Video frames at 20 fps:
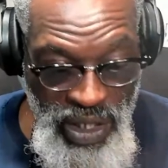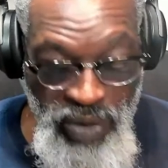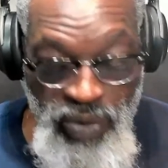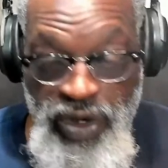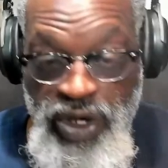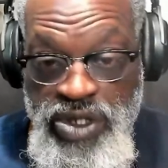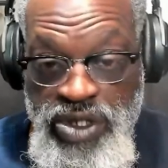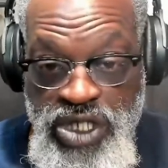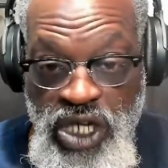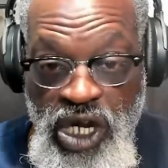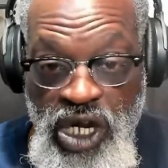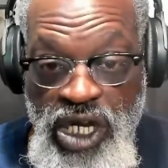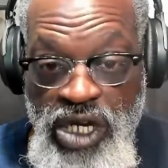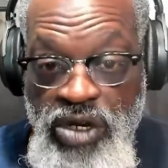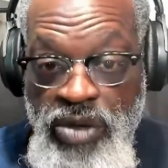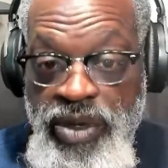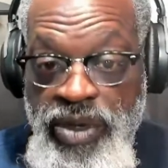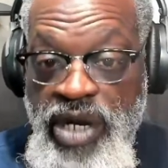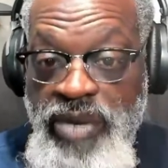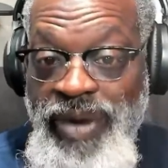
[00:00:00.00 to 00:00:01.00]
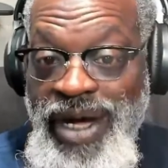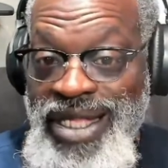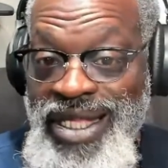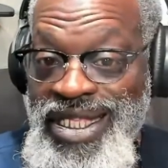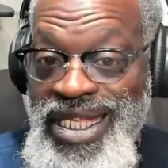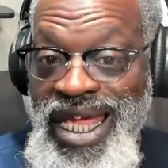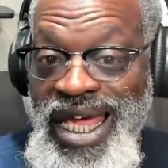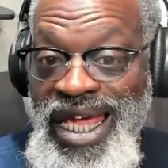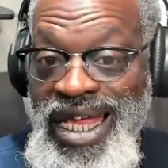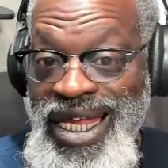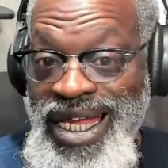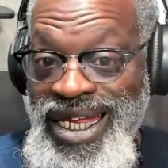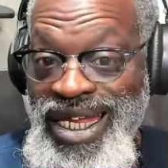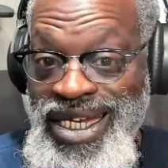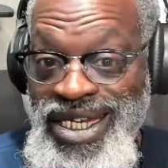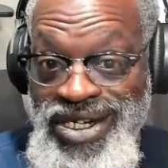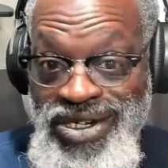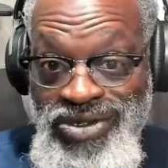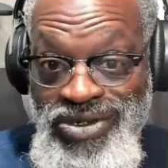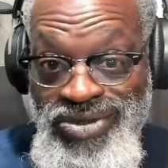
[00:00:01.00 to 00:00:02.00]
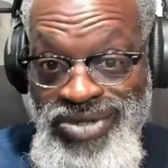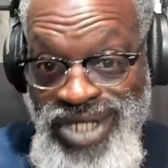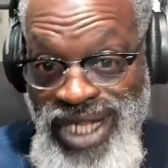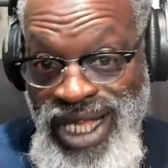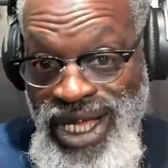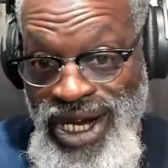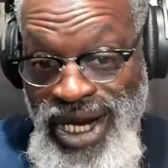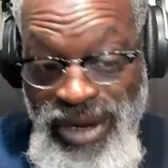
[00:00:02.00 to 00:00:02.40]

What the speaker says: we're going to talk a little bit about that in the newsletter.